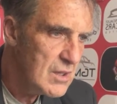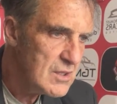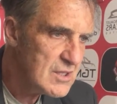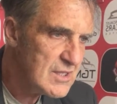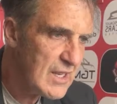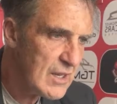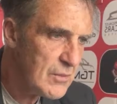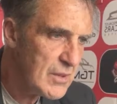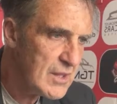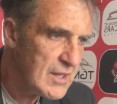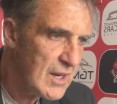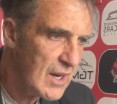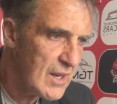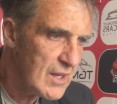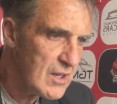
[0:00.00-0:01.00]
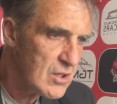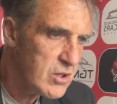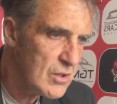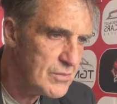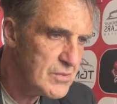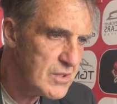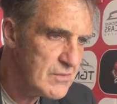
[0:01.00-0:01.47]
Stick with Carrick.
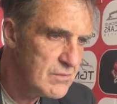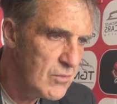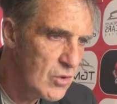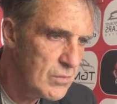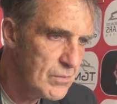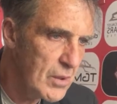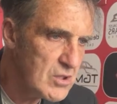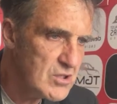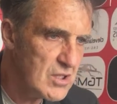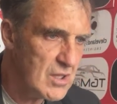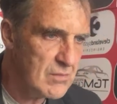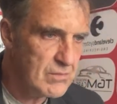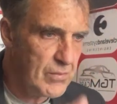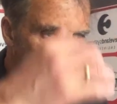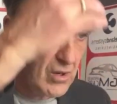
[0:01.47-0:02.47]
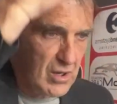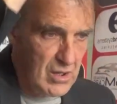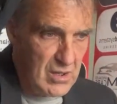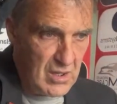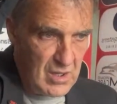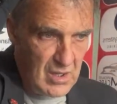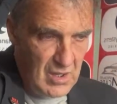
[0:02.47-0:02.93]
Clubs with more budget than Borough.
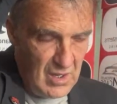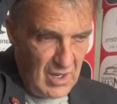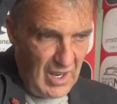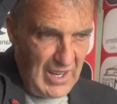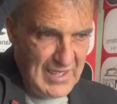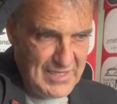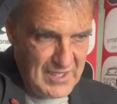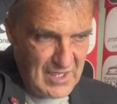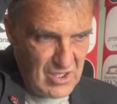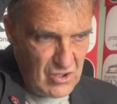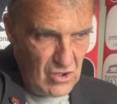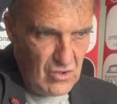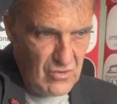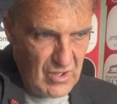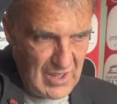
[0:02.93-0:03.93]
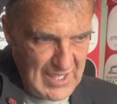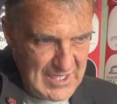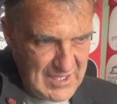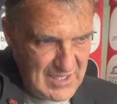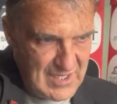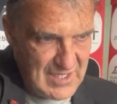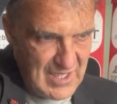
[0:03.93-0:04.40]
Arthur, are you
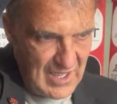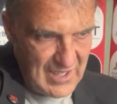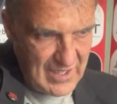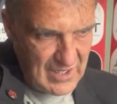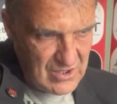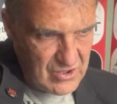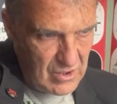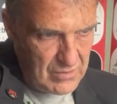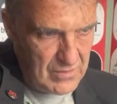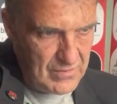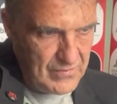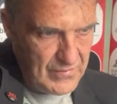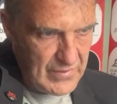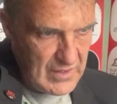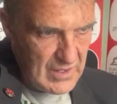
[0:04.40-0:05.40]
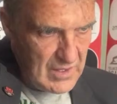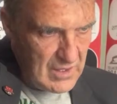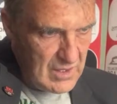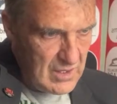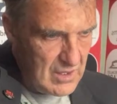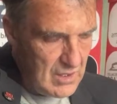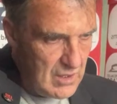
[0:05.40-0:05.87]
related to Carrick or something?
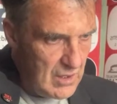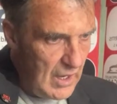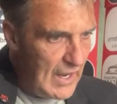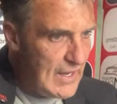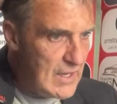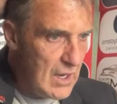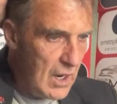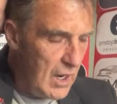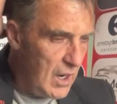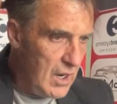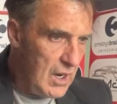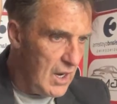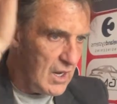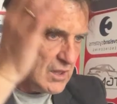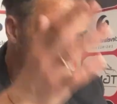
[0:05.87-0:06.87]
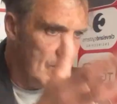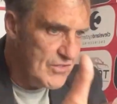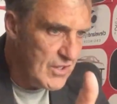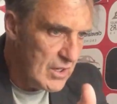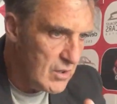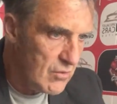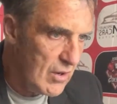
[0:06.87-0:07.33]
Hey, I love
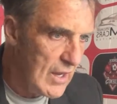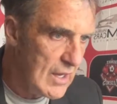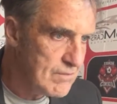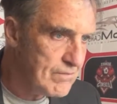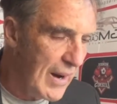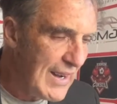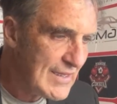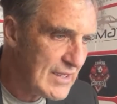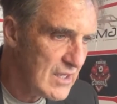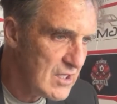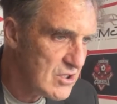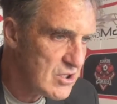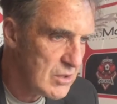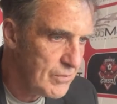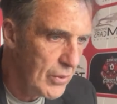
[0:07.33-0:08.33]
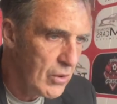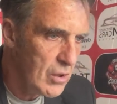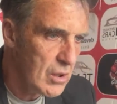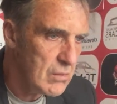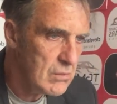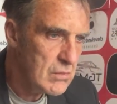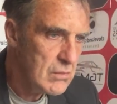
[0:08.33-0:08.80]
your backing and support.